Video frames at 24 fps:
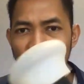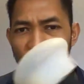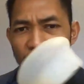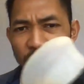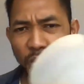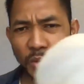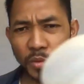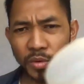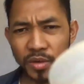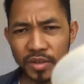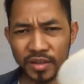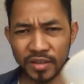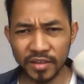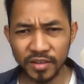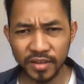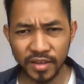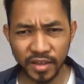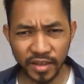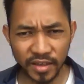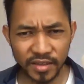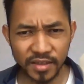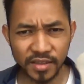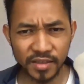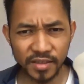what
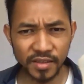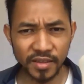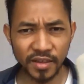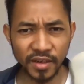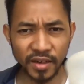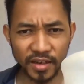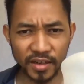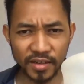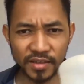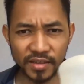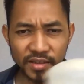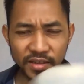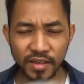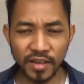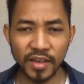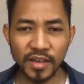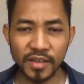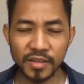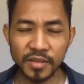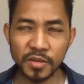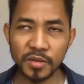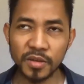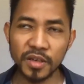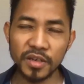this does,
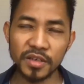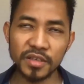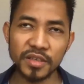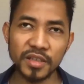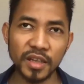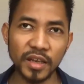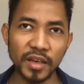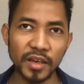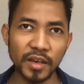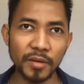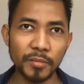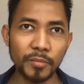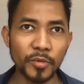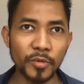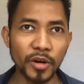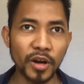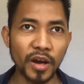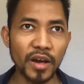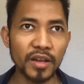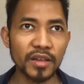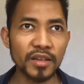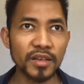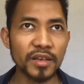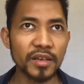so there's like a
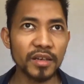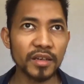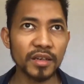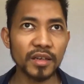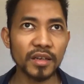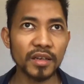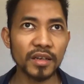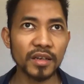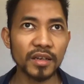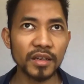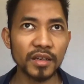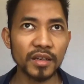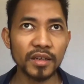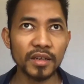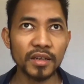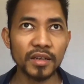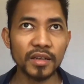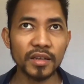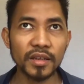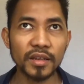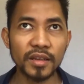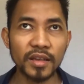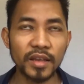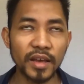product
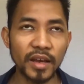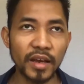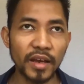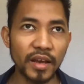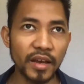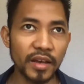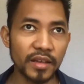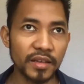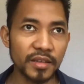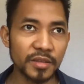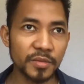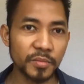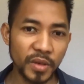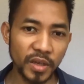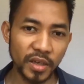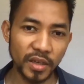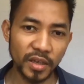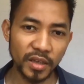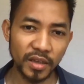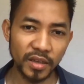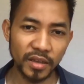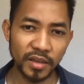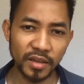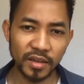that's
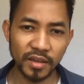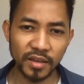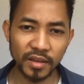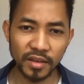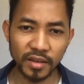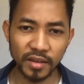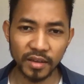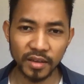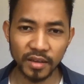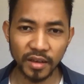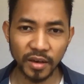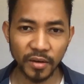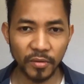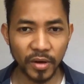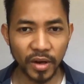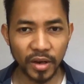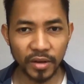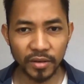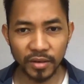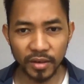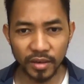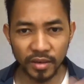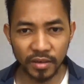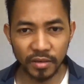been
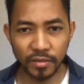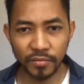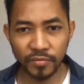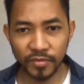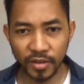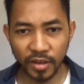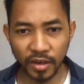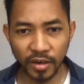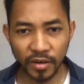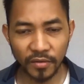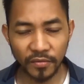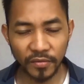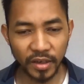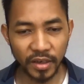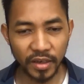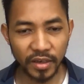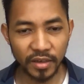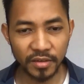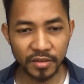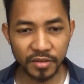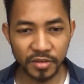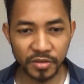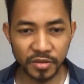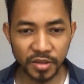around in the photography
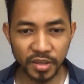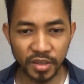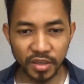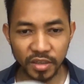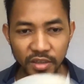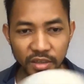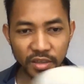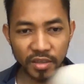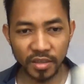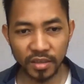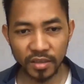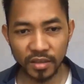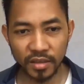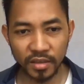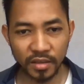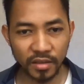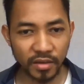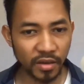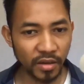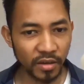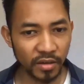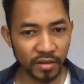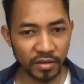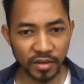industry
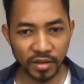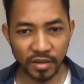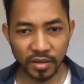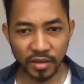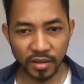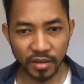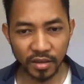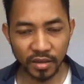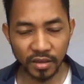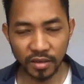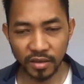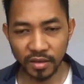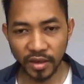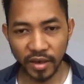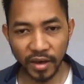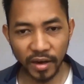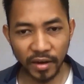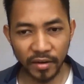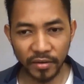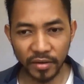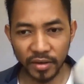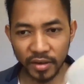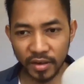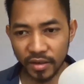called the
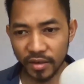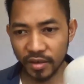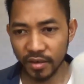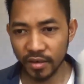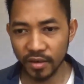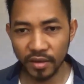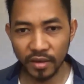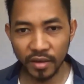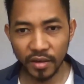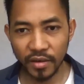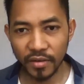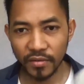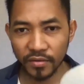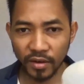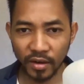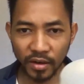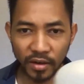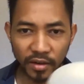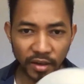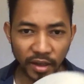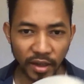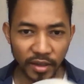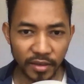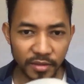Gary
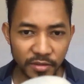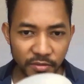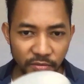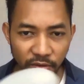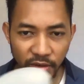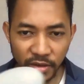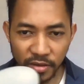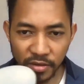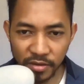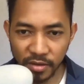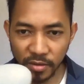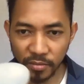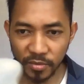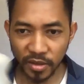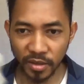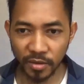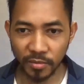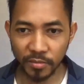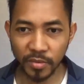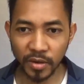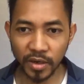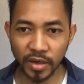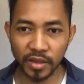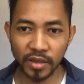on light sphere or
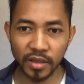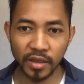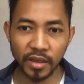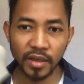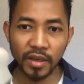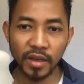something, but